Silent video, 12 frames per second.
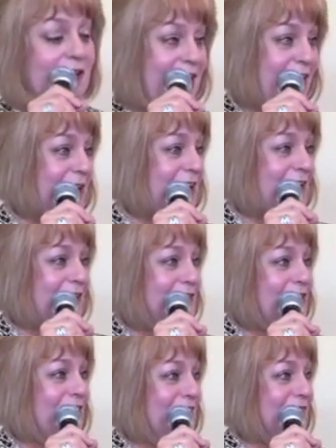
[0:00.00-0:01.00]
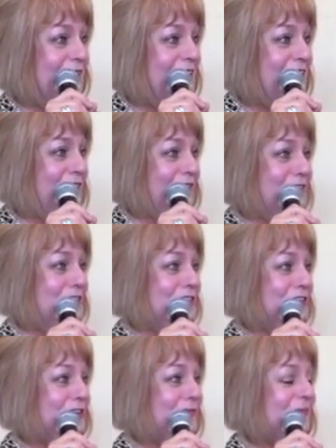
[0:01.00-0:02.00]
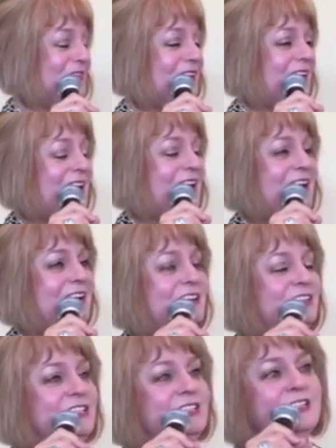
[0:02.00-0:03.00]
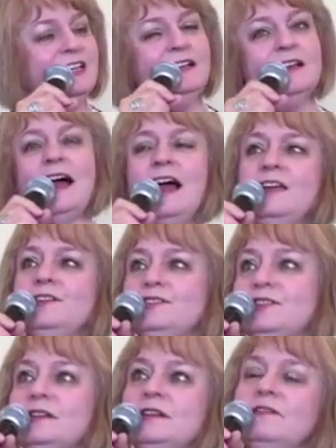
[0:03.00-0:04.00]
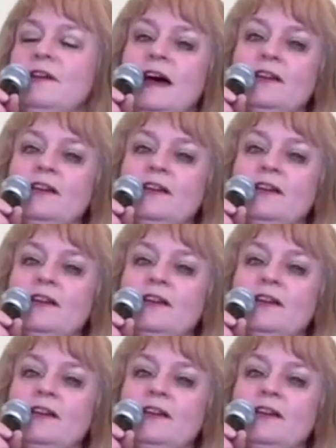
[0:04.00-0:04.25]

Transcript: I'll talk it with you for sure. She said, I used to live